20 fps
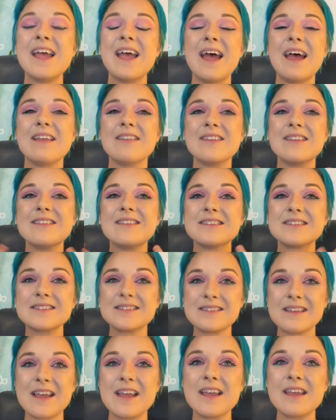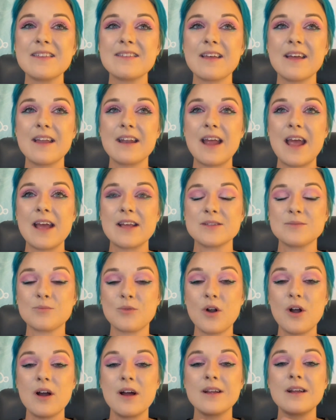and that this thing that has
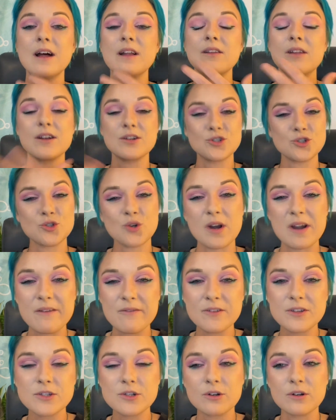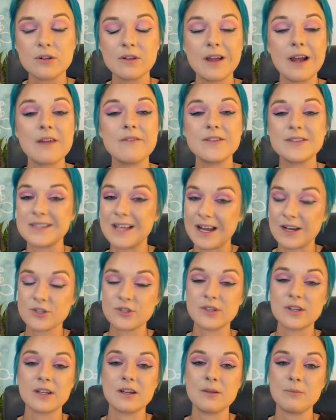brought a lot of strife into her life is
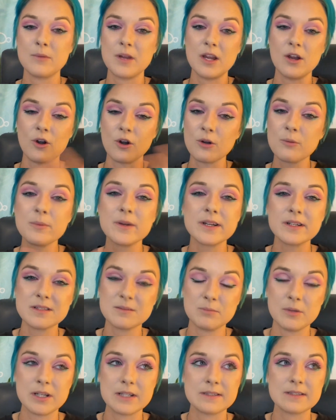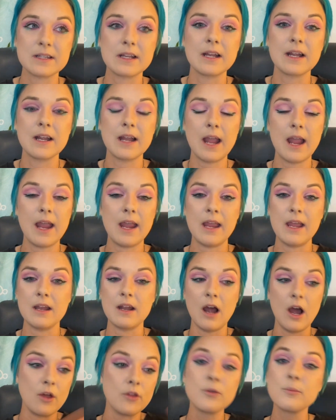actually going to be her biggest blessing and
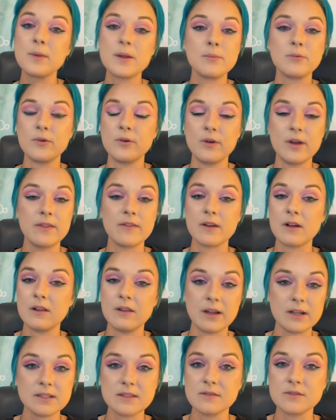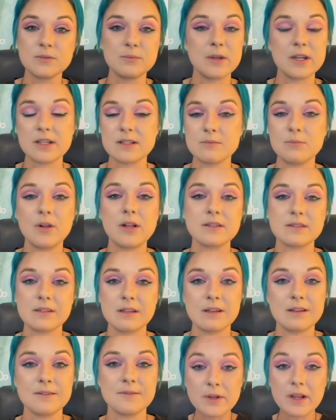other people in the collective's biggest
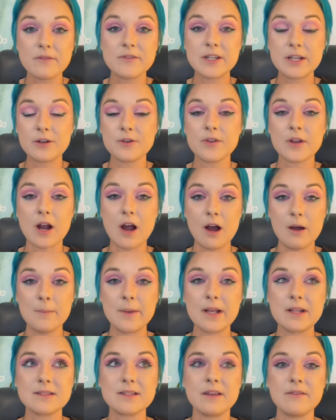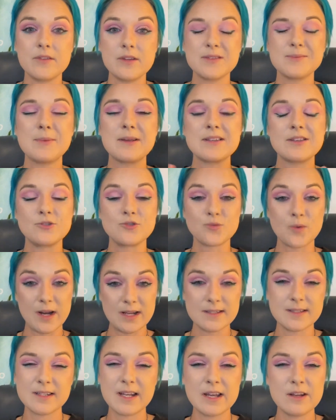blessing. I'd love to hear in the comments if this message
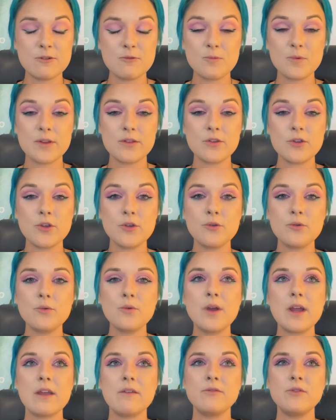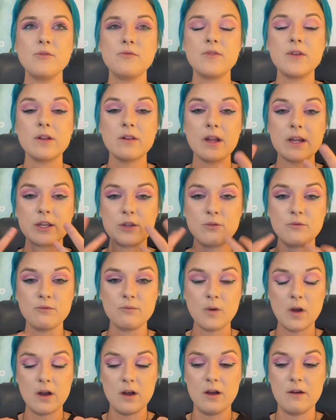resonated with you, if you feel like you've
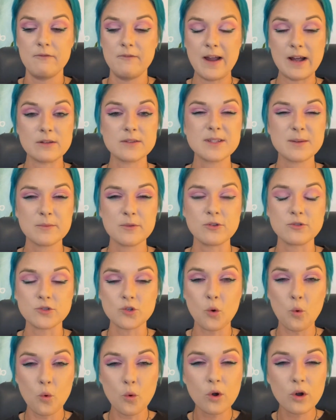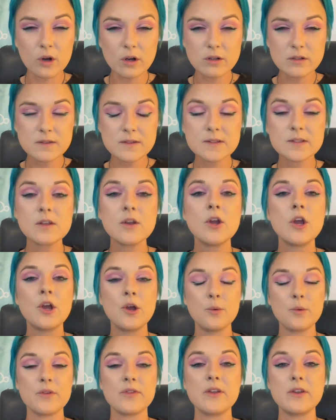found some of those chords
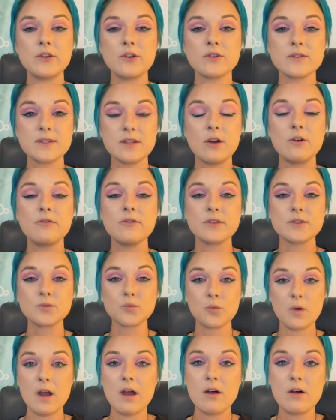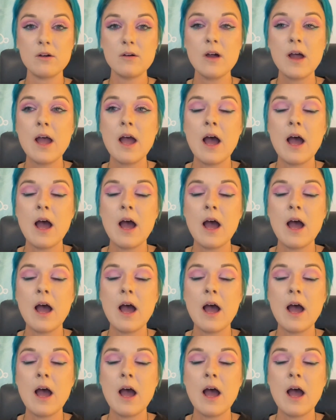within yourself as well.